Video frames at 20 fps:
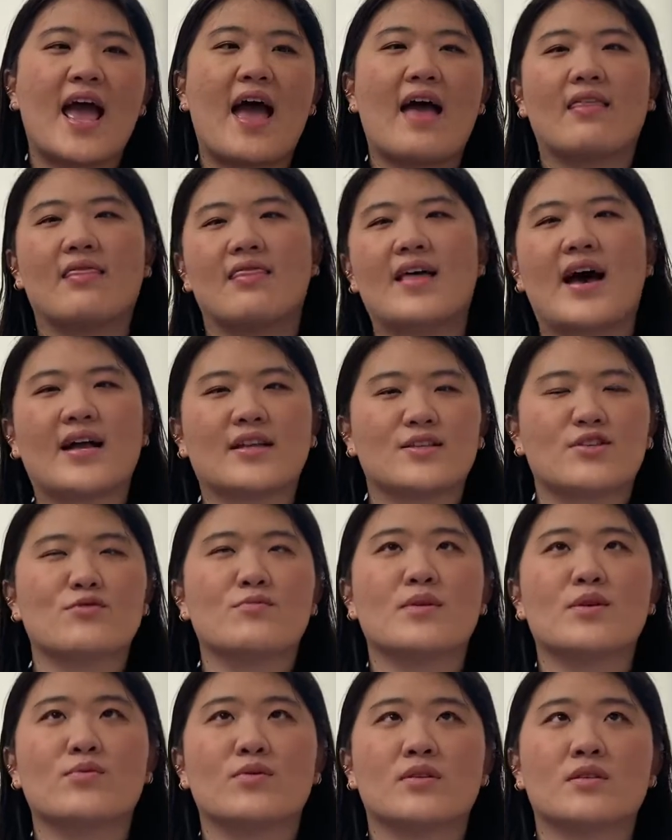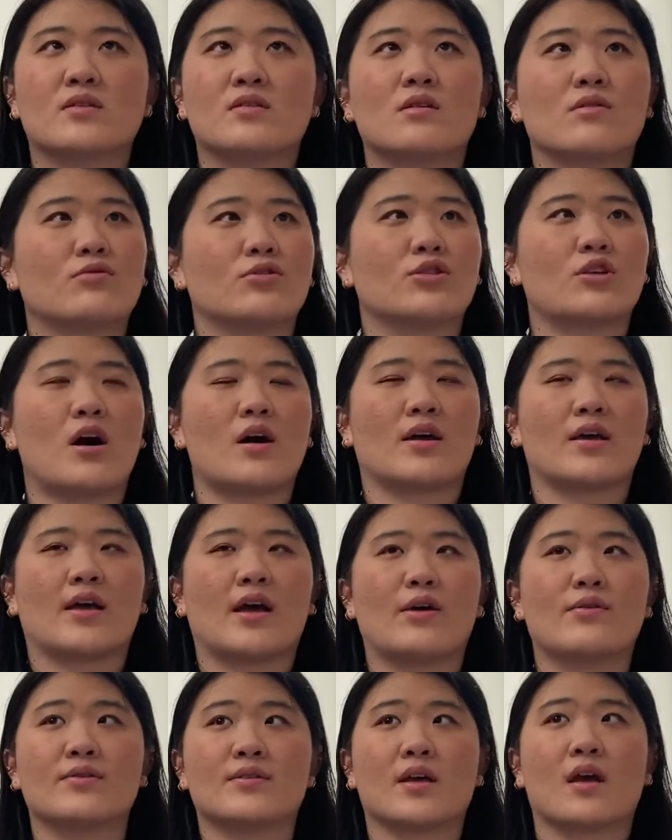And that to me was so shocking.
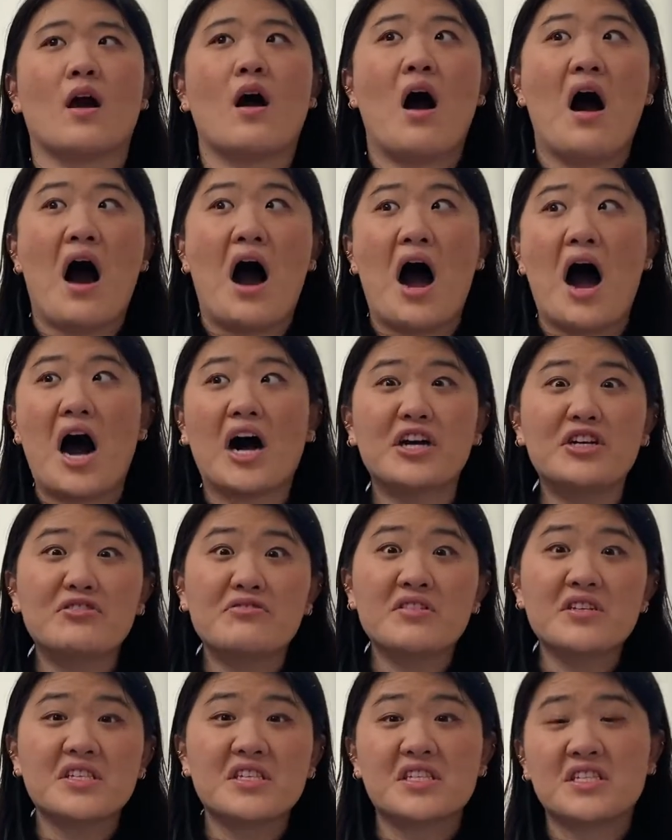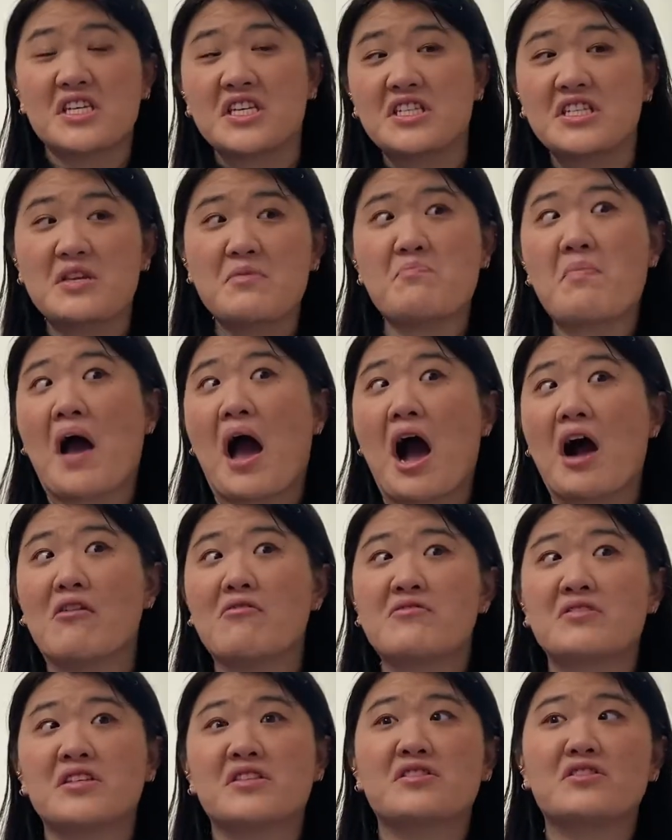I was like, 160
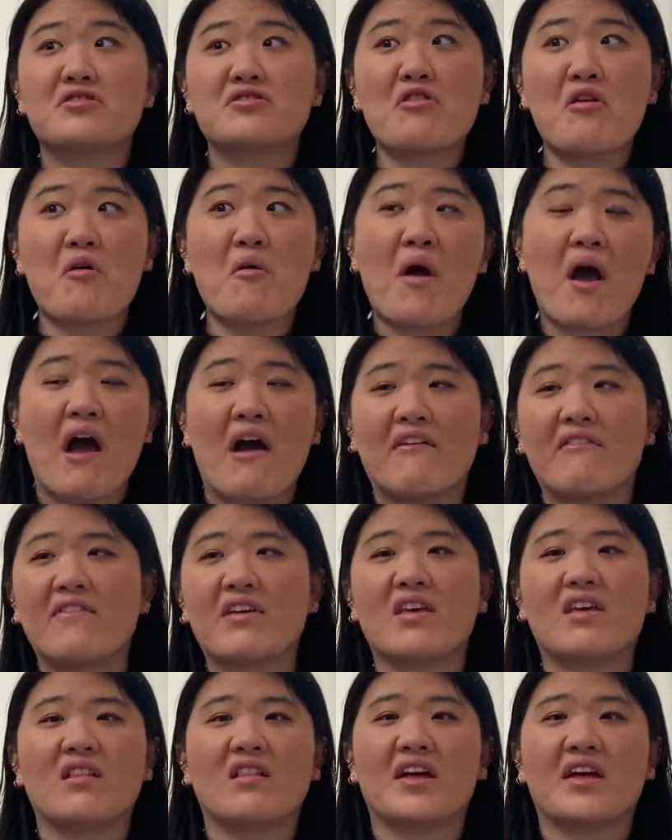pounds? That's so heavy.